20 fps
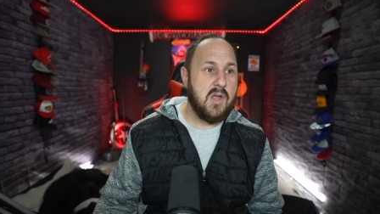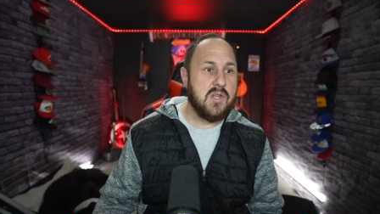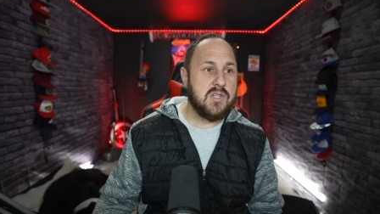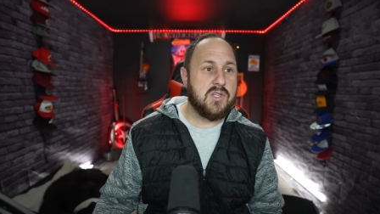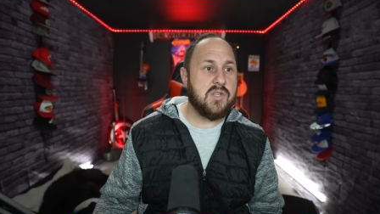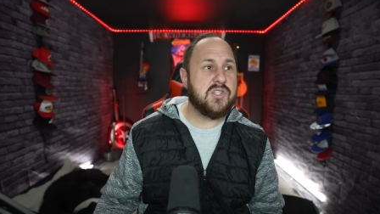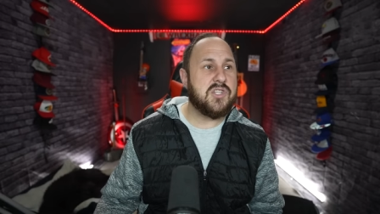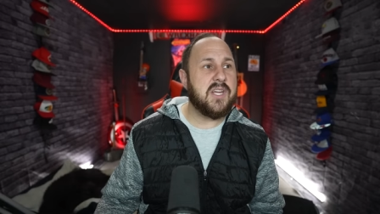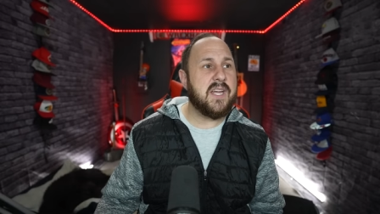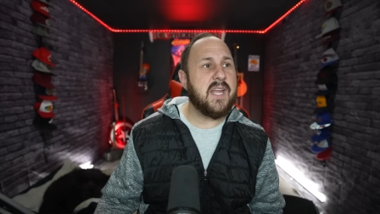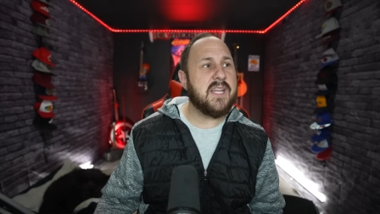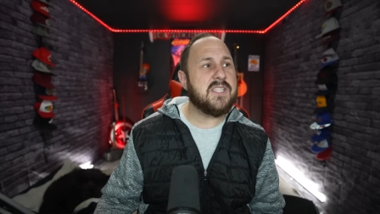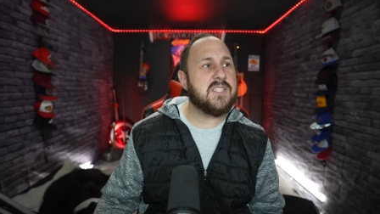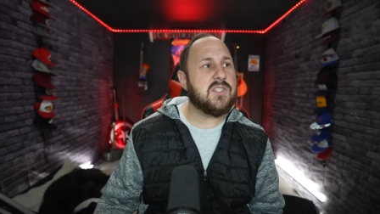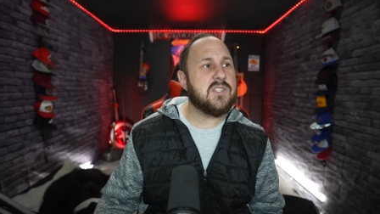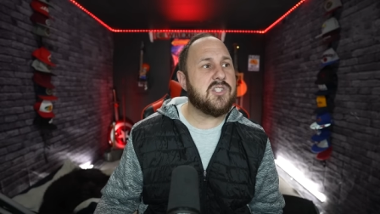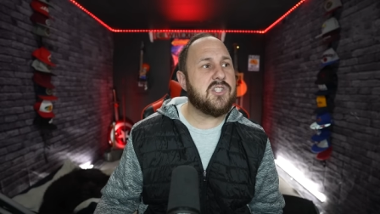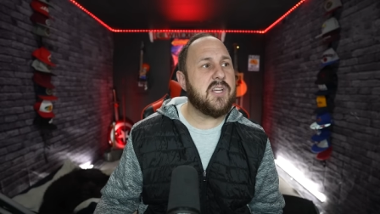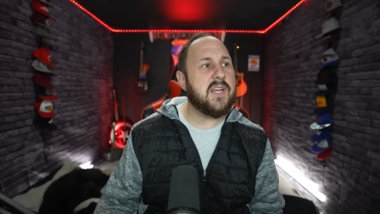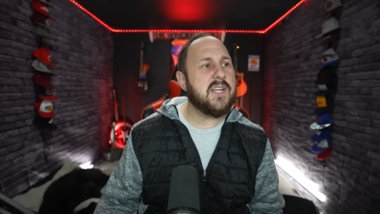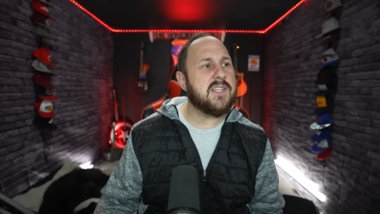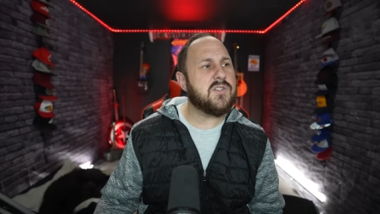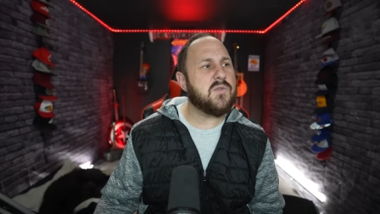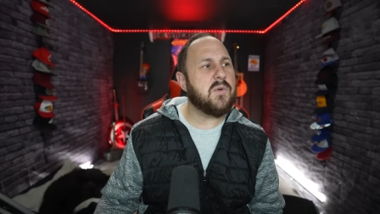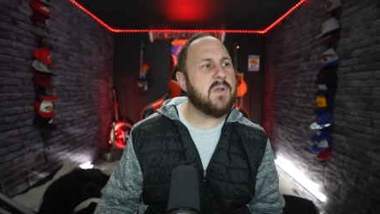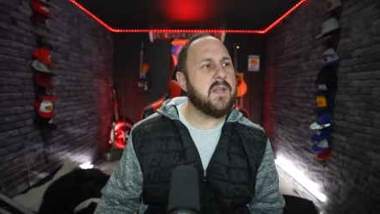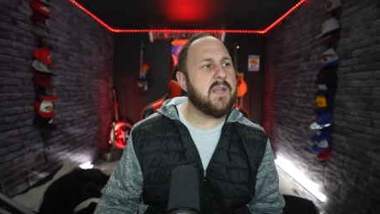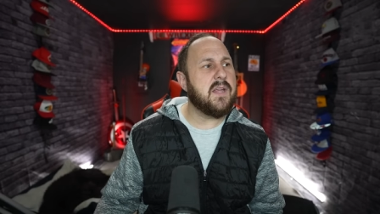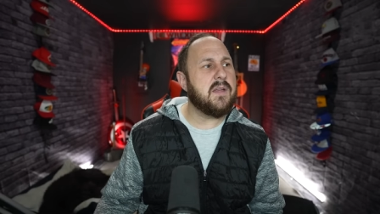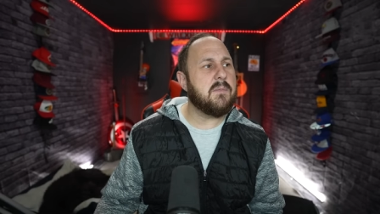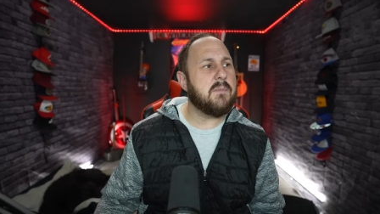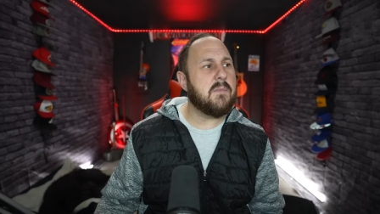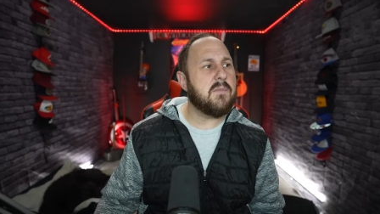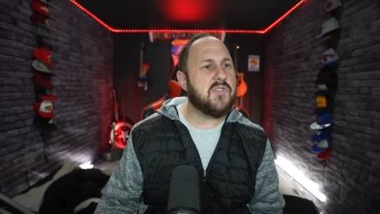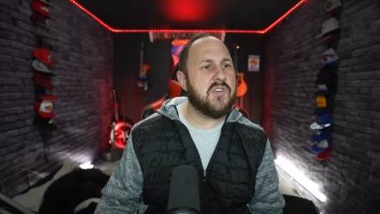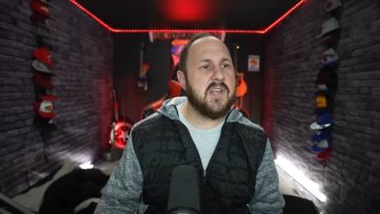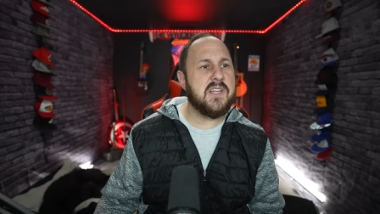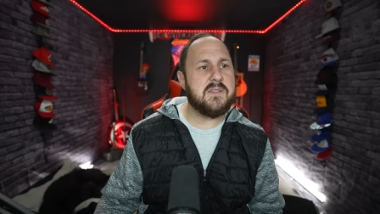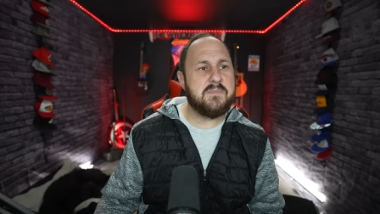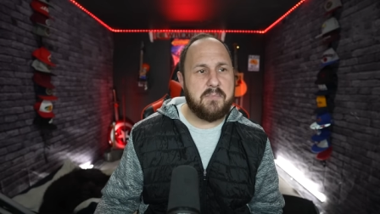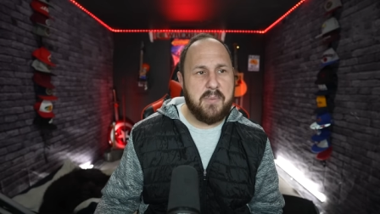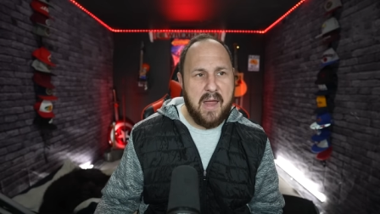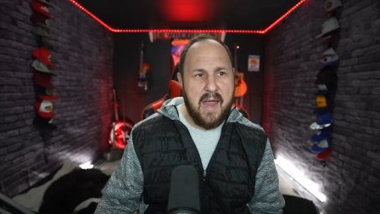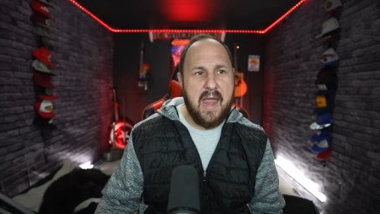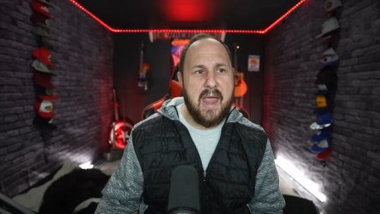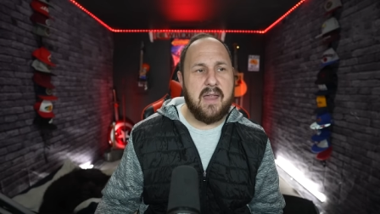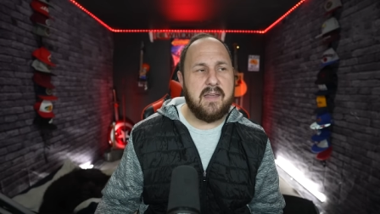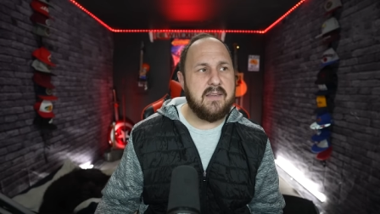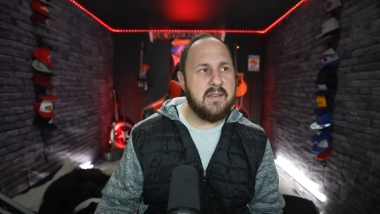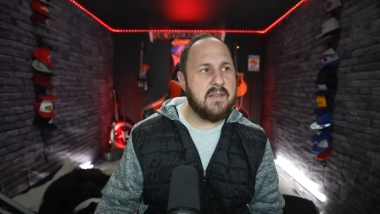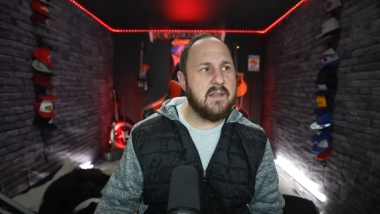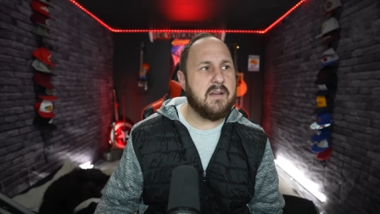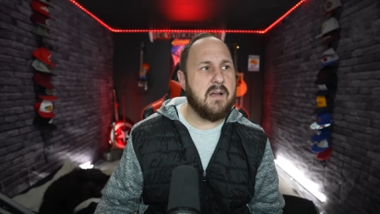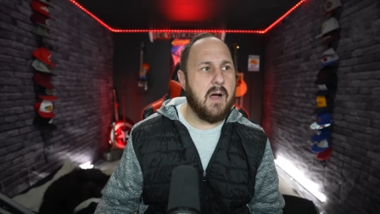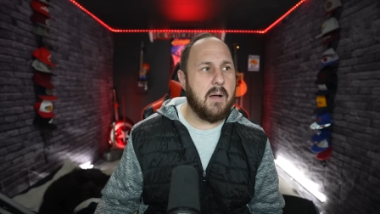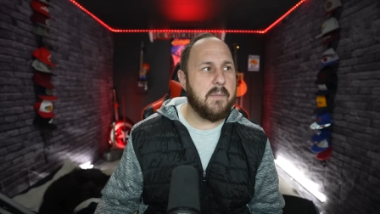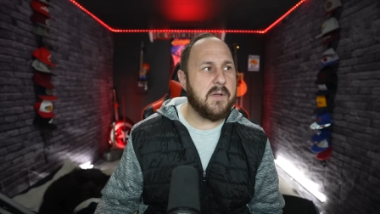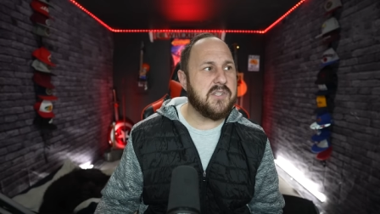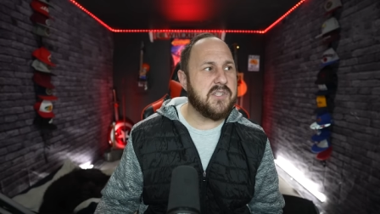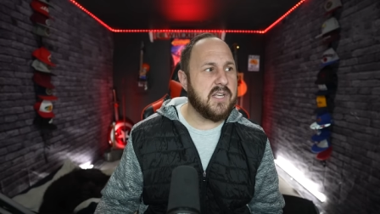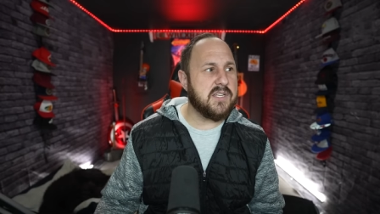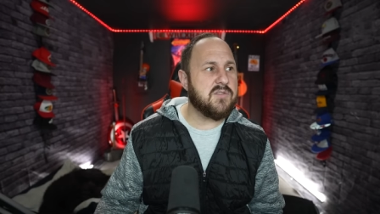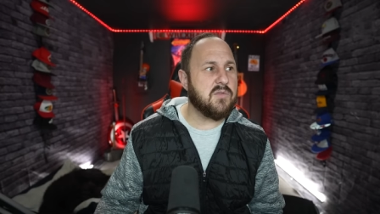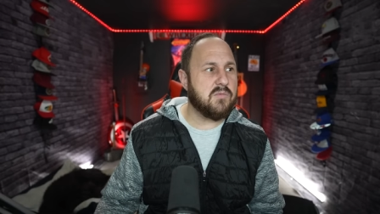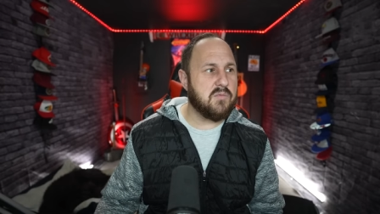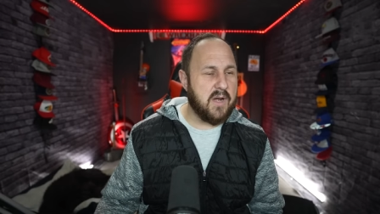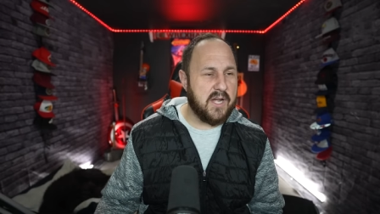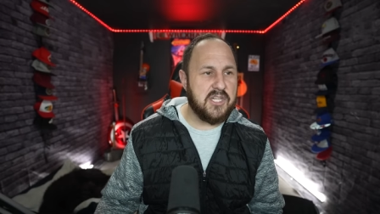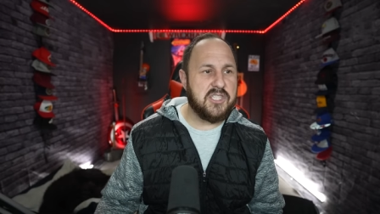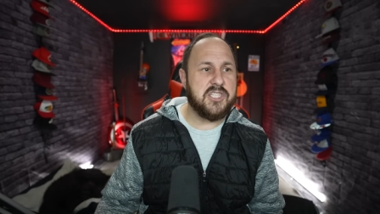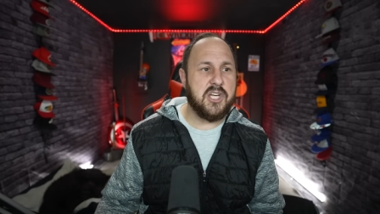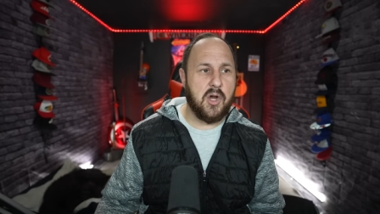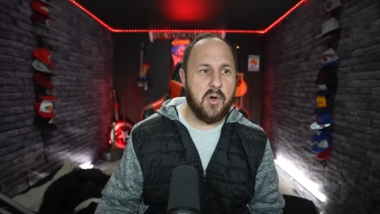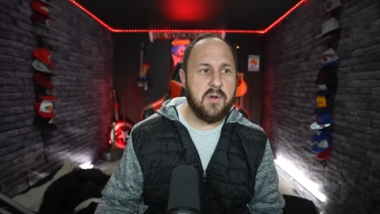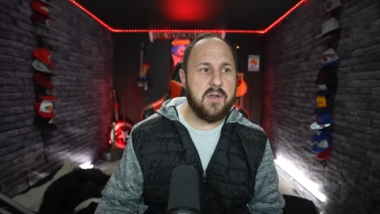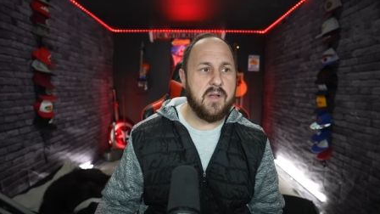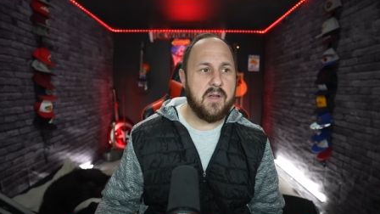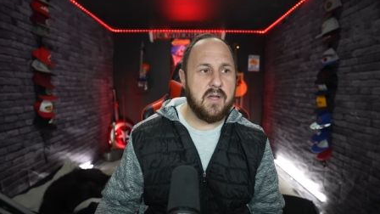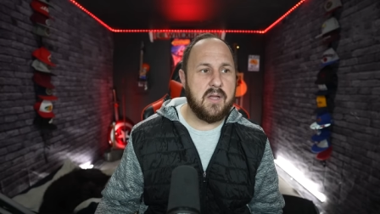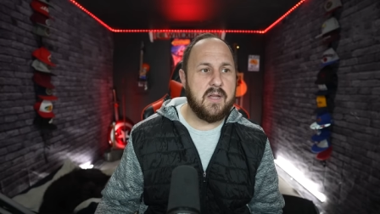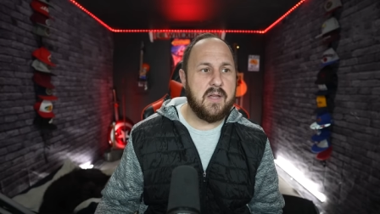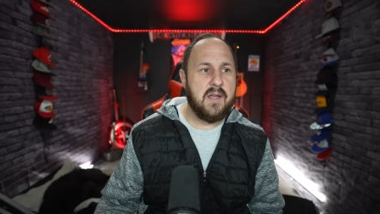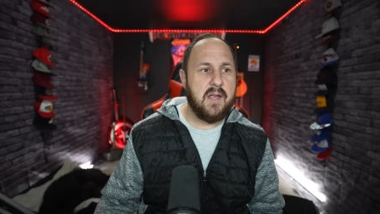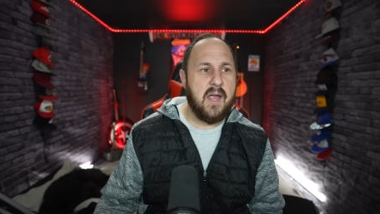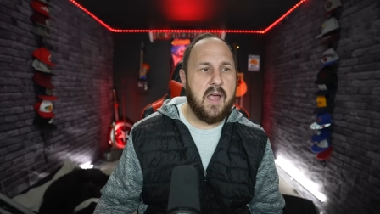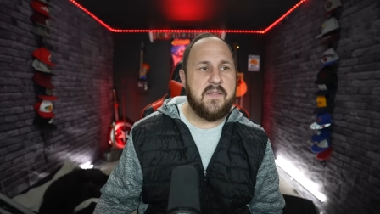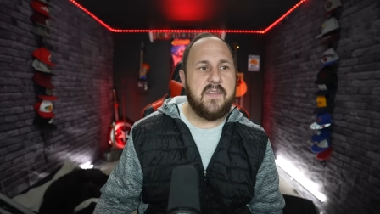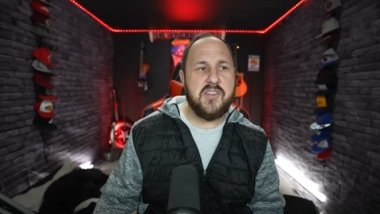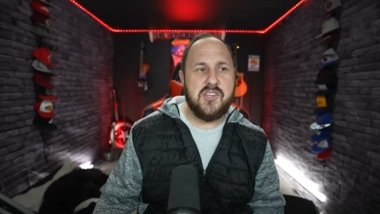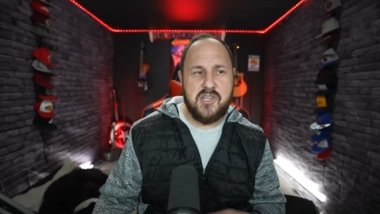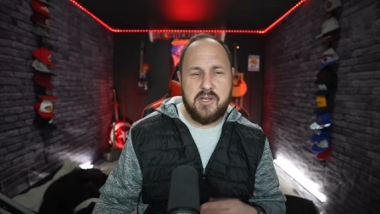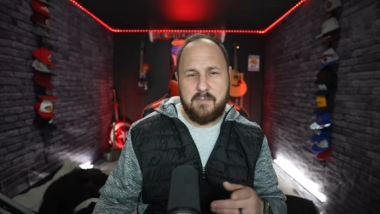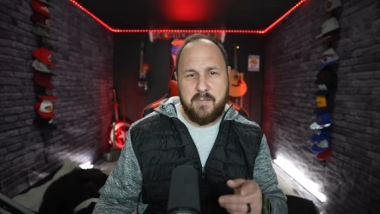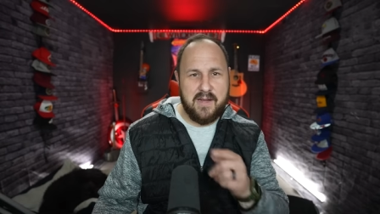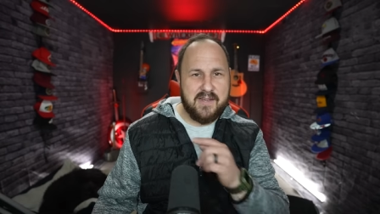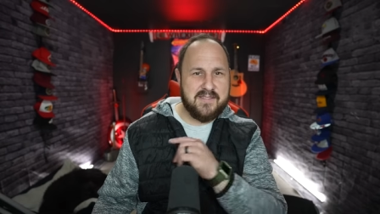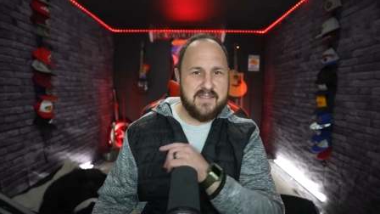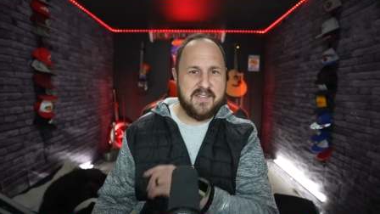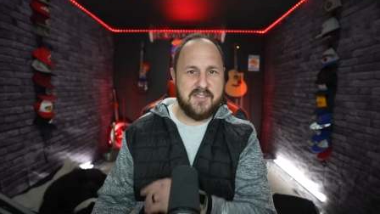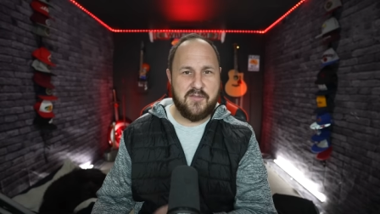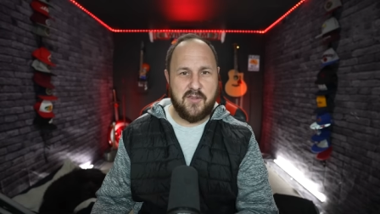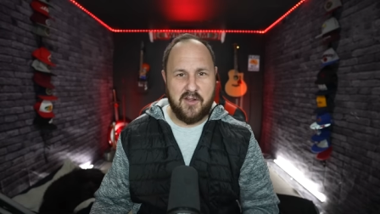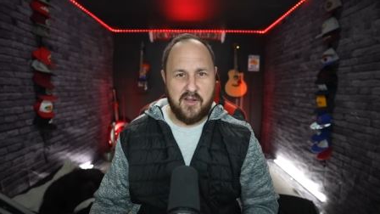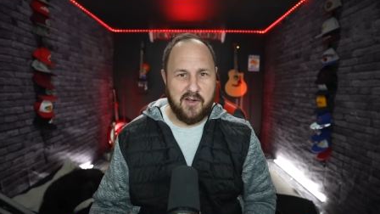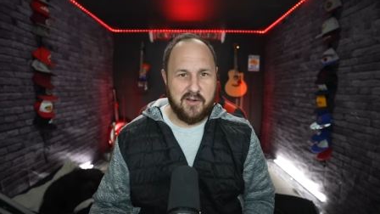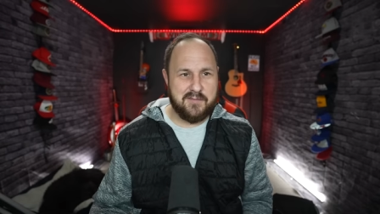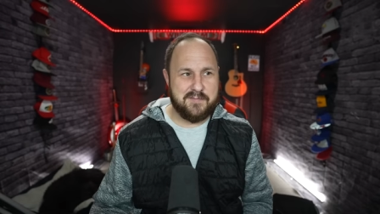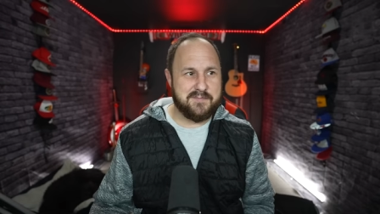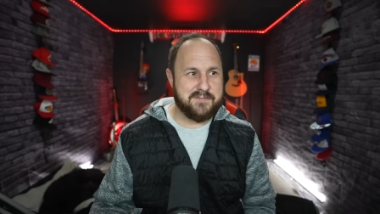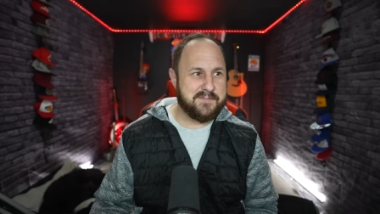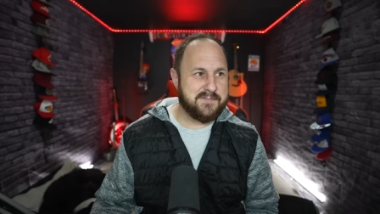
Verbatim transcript: So she gets she gets really she gets panned in the comments, she gets ratioed. And then she makes this video.